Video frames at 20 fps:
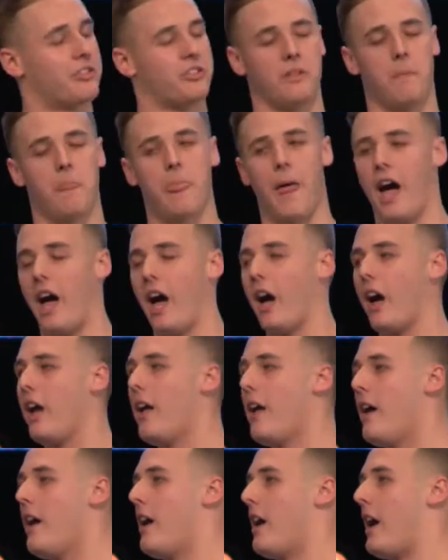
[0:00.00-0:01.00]
And
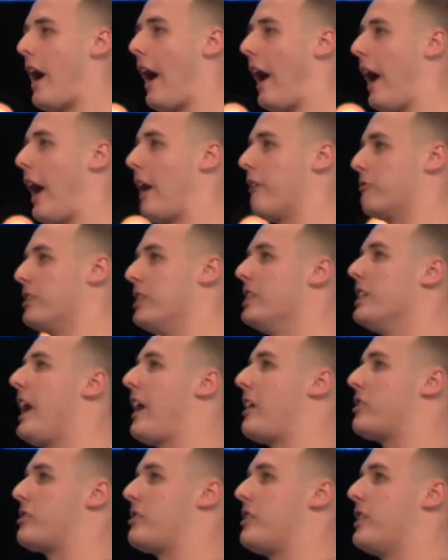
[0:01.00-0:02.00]
I
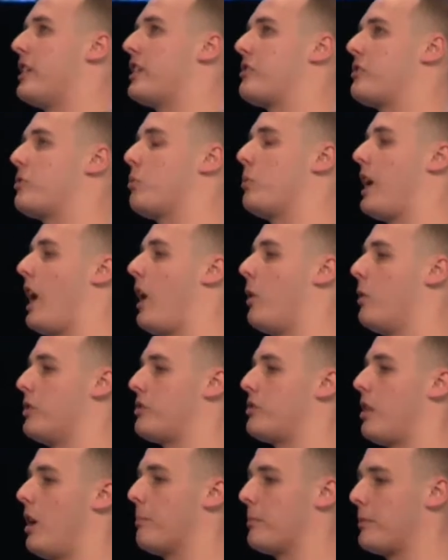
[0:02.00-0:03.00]
realized this when I
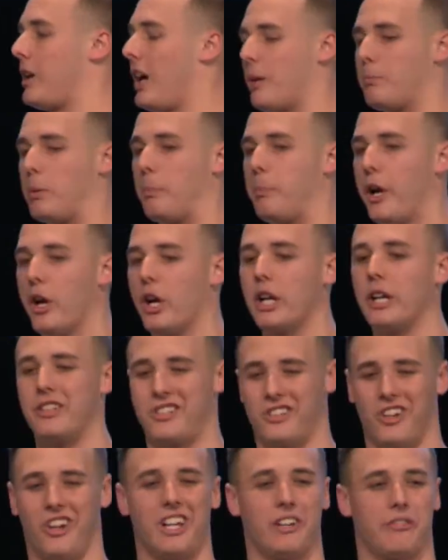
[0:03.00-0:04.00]
was kind of preparing and
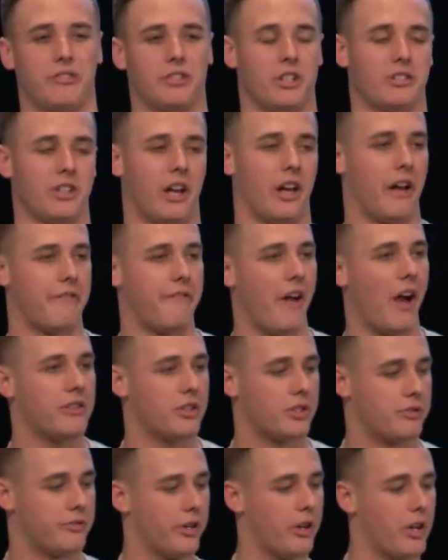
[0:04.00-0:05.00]
studying for this. I found
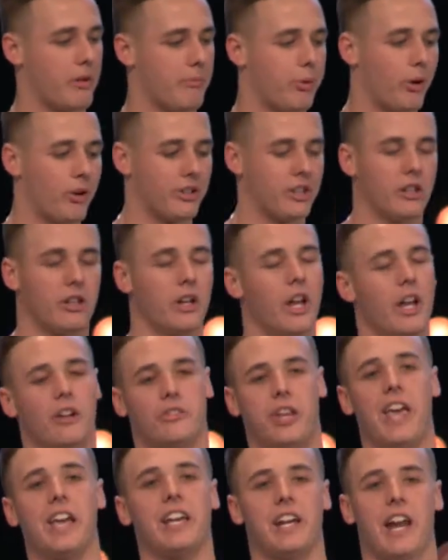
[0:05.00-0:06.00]
this very important, and
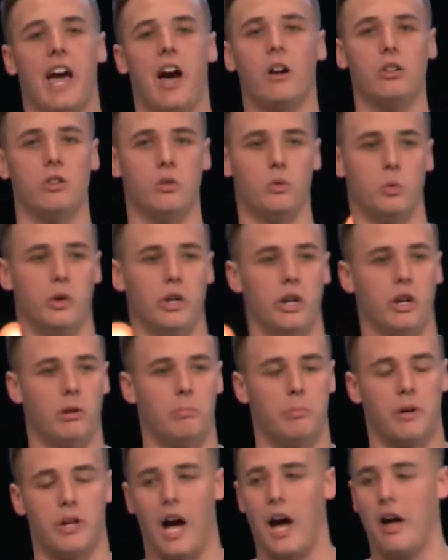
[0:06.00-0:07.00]
take it how you will,
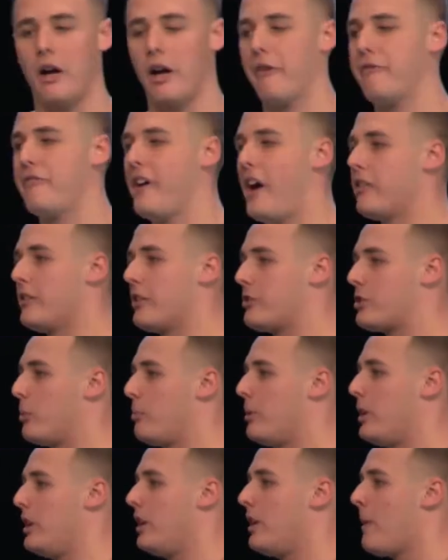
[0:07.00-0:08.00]
but I found this to
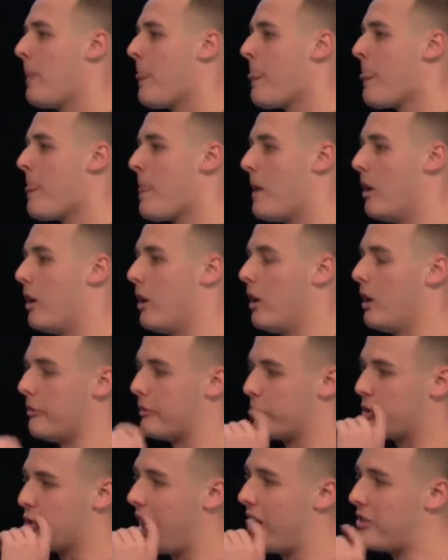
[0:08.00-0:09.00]
be
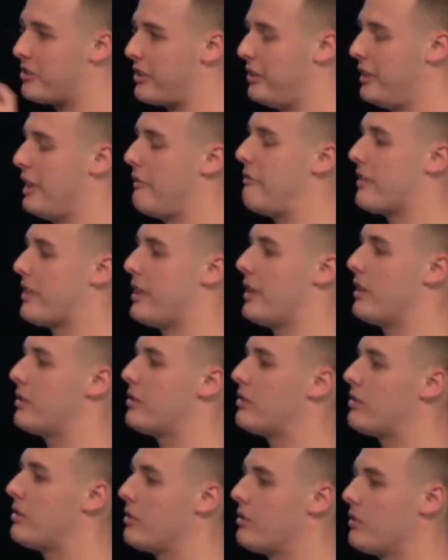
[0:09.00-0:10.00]
of great
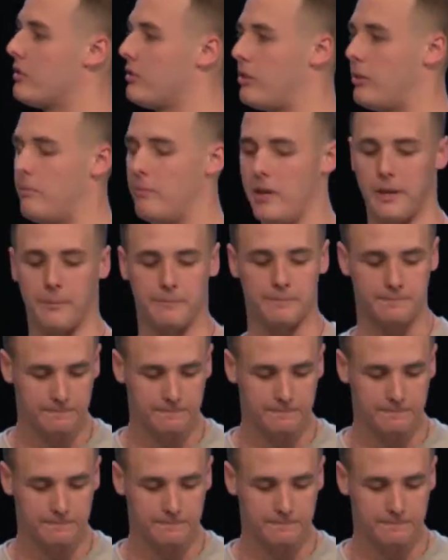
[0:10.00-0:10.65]
significance to me.